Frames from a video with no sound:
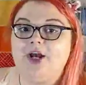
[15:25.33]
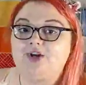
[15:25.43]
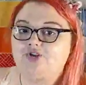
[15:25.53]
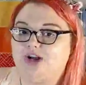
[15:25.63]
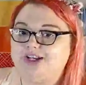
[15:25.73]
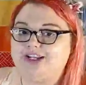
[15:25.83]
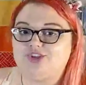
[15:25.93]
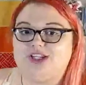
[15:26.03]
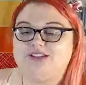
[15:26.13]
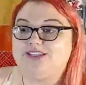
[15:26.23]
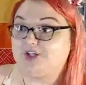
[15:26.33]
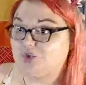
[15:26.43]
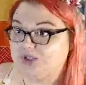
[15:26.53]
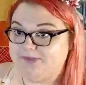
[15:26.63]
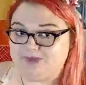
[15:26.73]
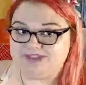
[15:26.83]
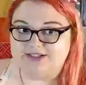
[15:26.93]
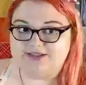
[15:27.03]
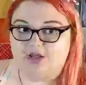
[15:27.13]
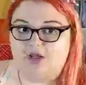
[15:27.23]
drug addiction, sexual abuse and
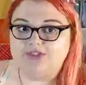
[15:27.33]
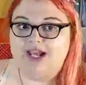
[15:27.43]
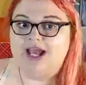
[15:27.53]
assault.